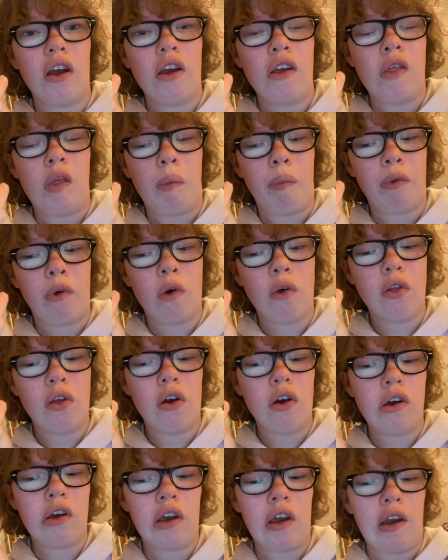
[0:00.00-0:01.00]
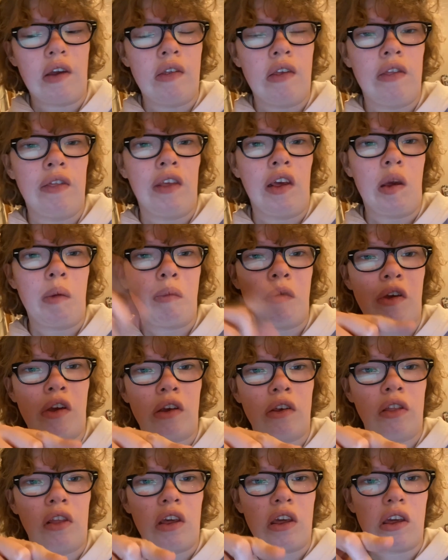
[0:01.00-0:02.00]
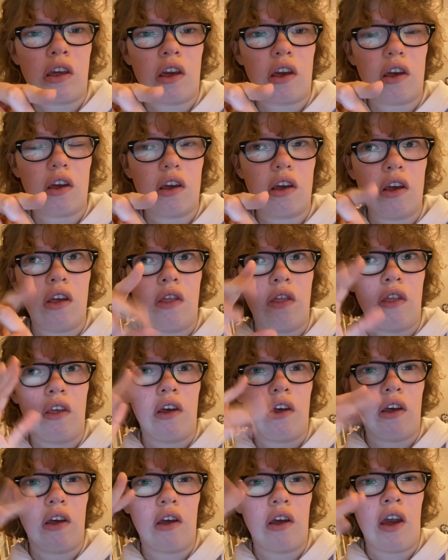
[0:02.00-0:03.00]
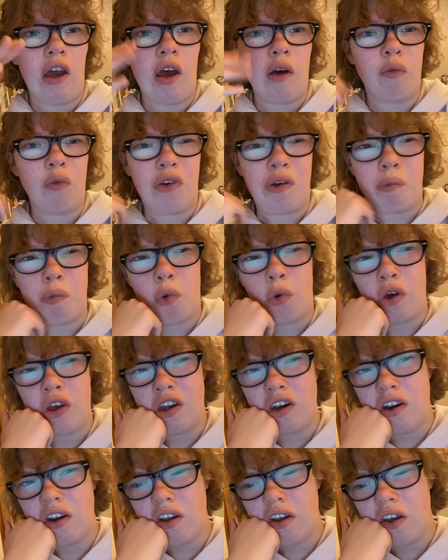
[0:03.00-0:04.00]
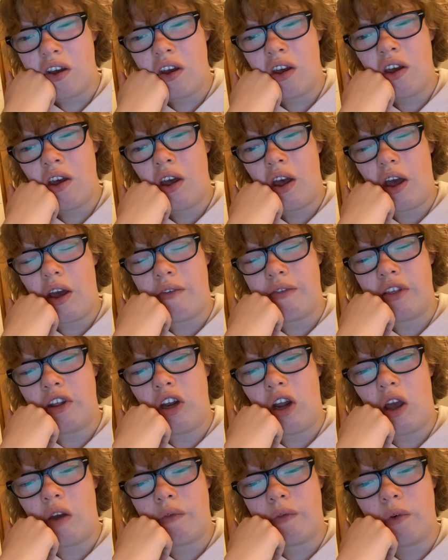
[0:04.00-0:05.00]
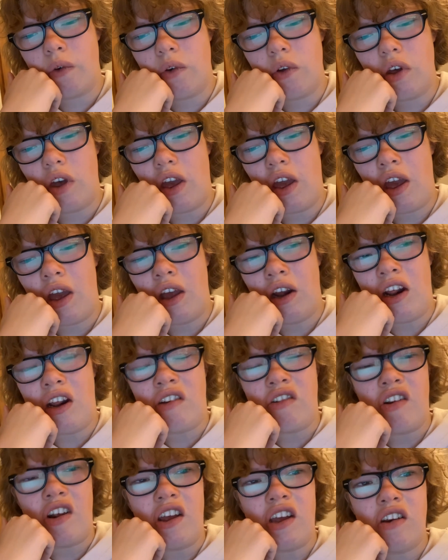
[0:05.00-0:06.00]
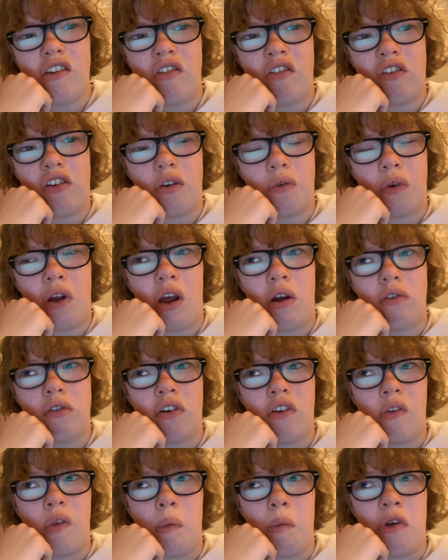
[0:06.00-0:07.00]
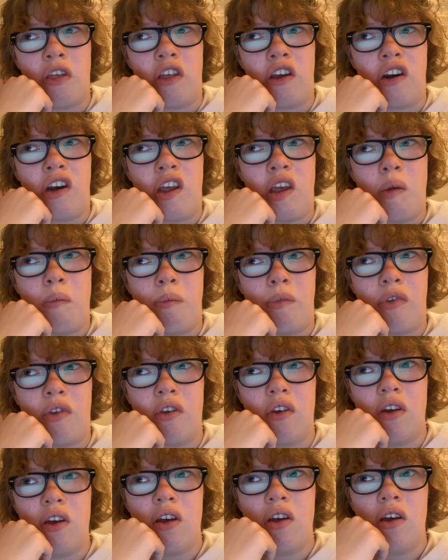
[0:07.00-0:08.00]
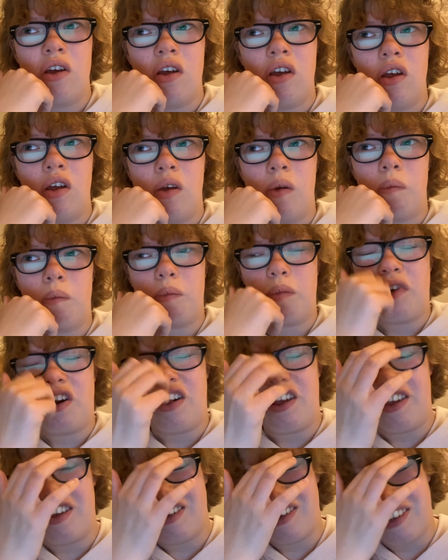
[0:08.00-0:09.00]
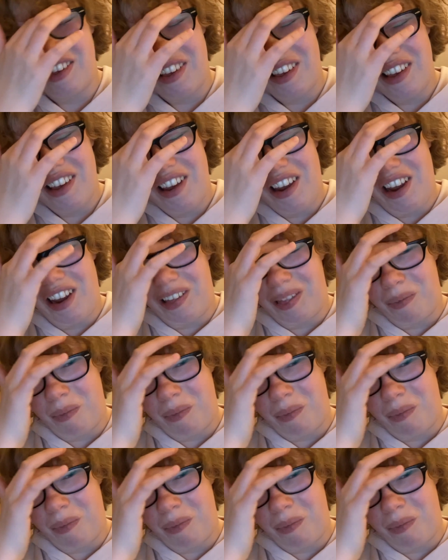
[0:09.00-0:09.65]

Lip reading: in the prologue, and then they appear like in the halfway point of the novel, and I changed around some of their names. But it's